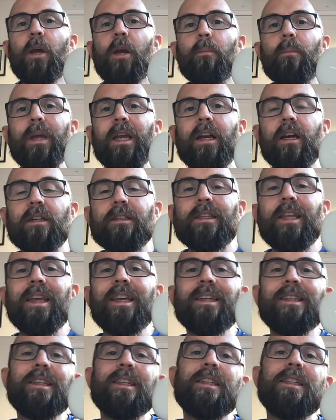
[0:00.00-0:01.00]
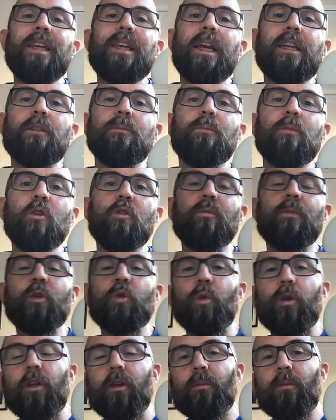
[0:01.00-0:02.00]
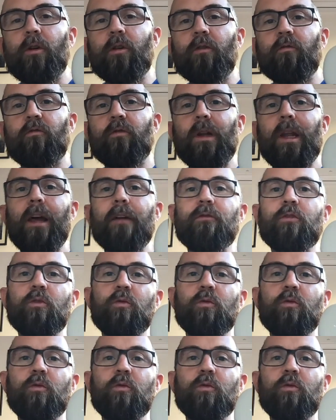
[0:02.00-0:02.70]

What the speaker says: because they can detect movement when you move left,